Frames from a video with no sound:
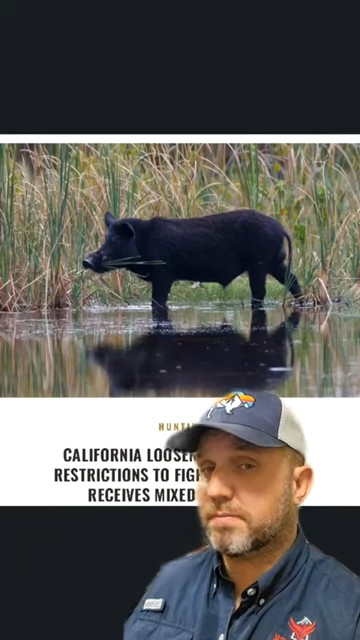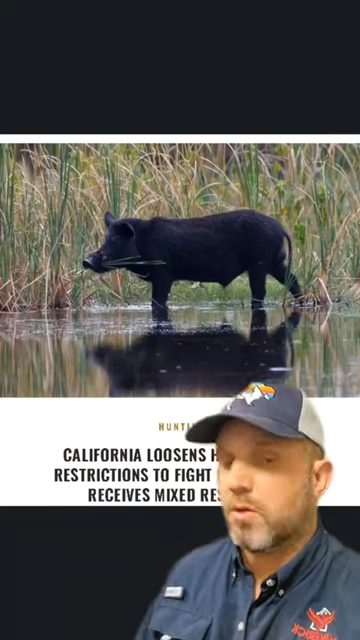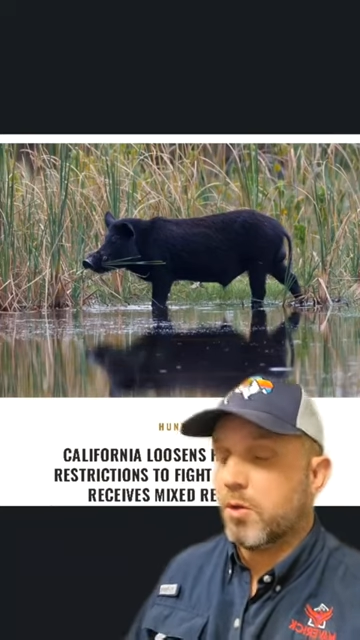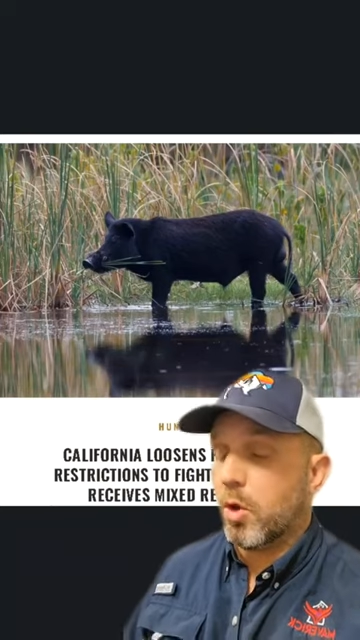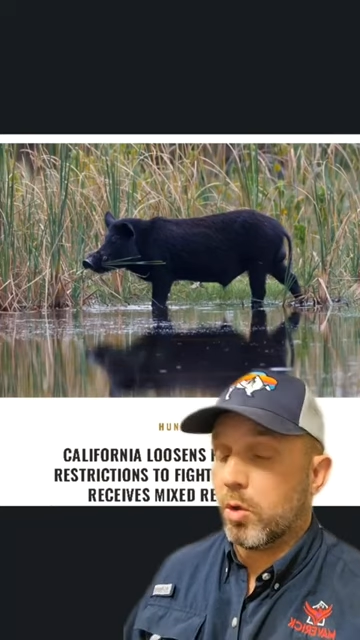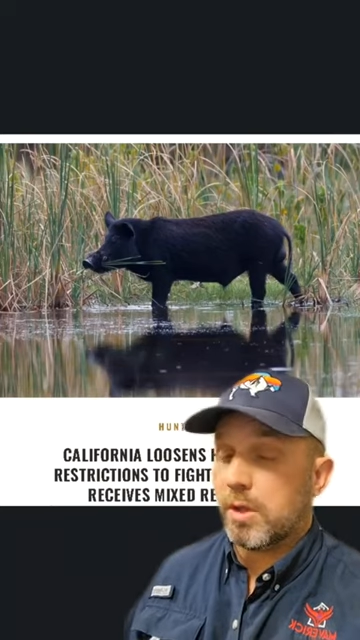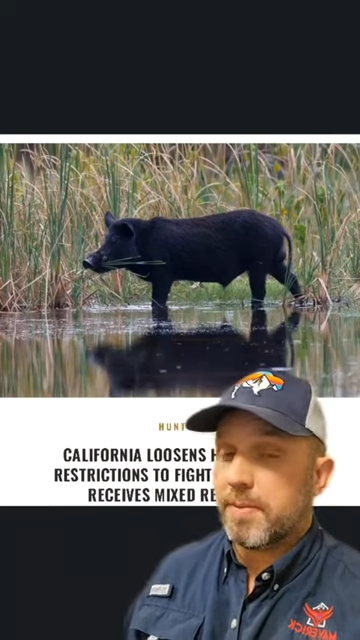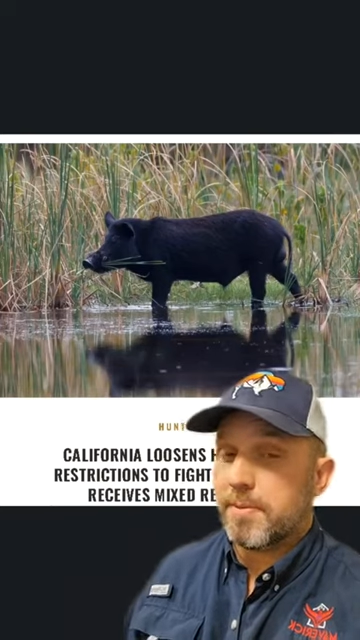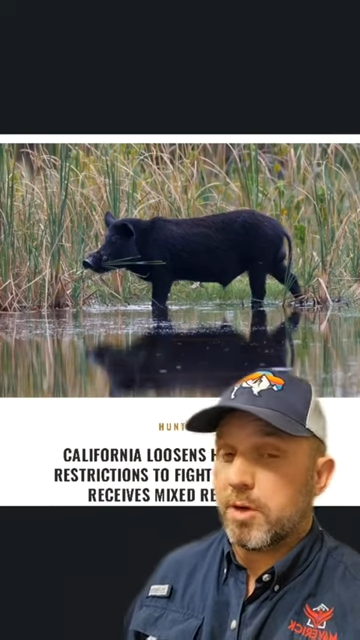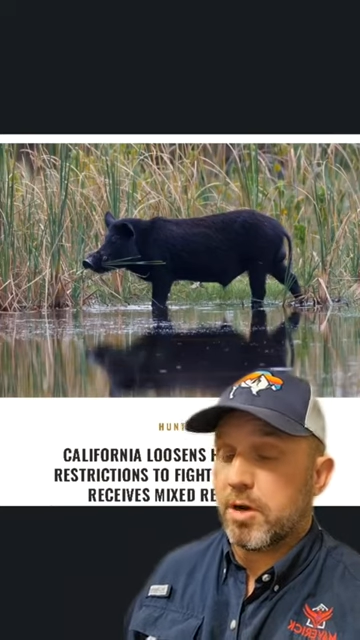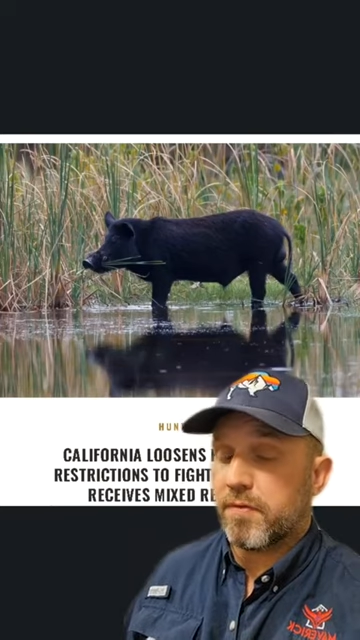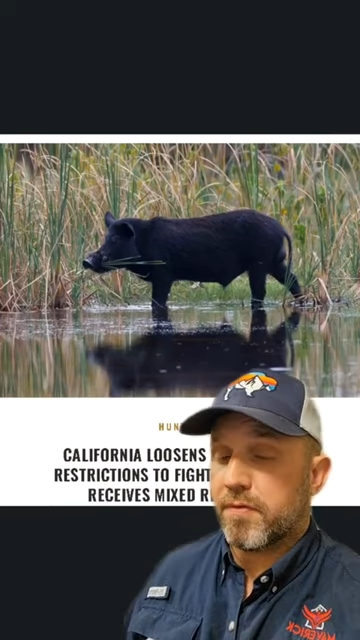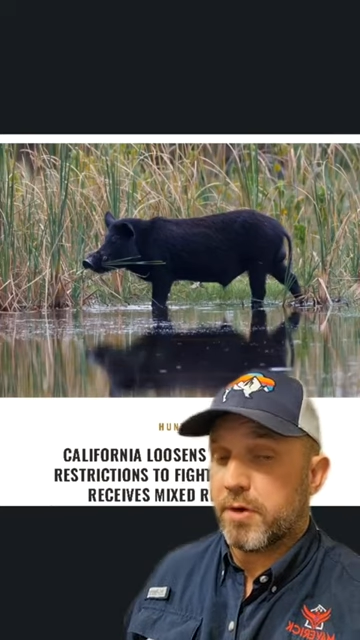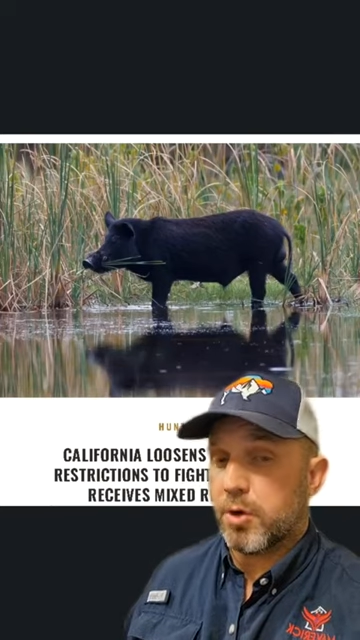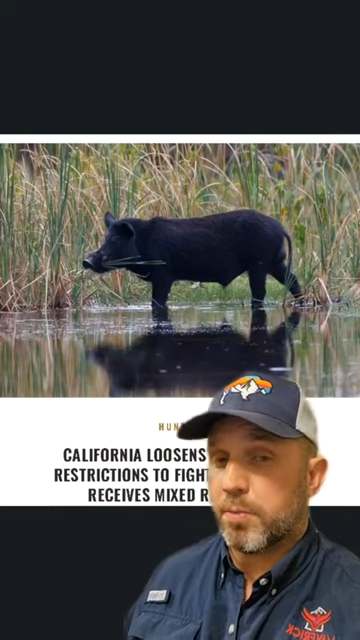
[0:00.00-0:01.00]
No limit
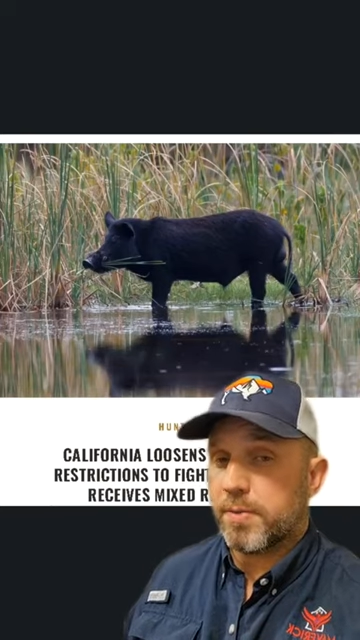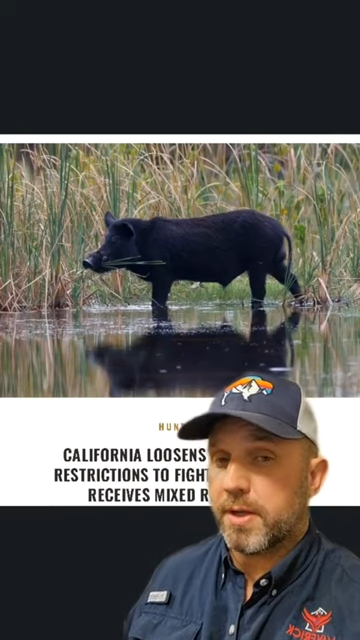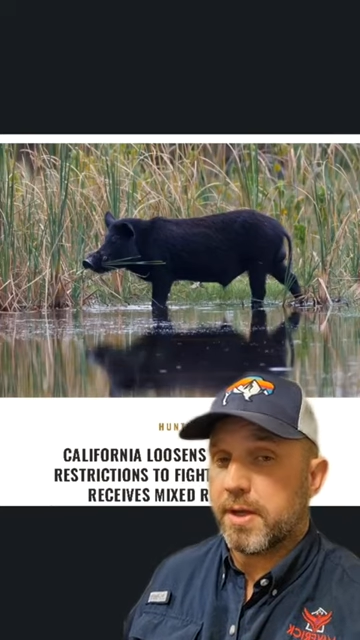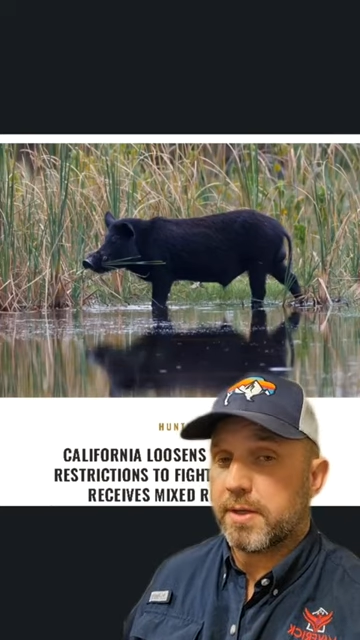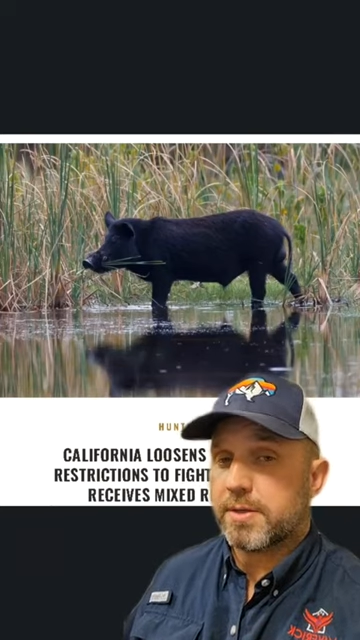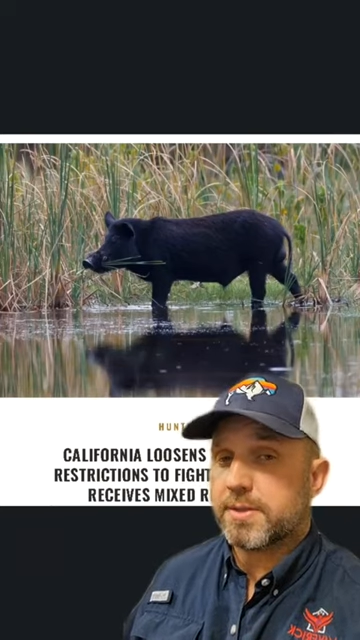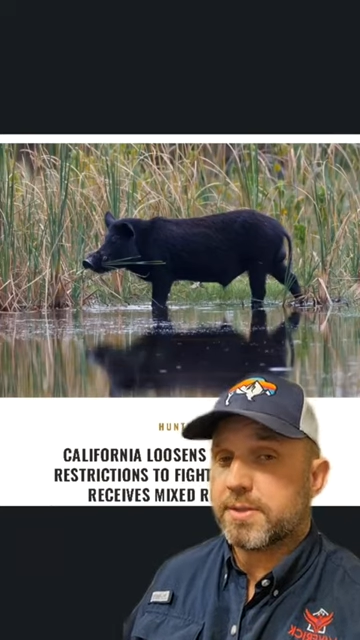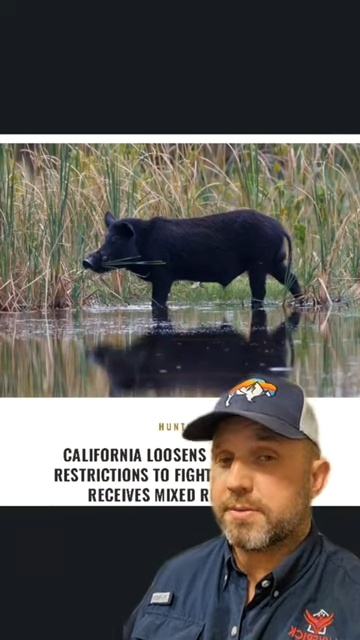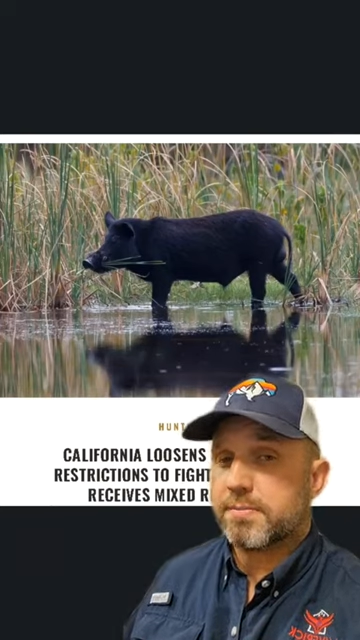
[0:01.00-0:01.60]
on feral pigs.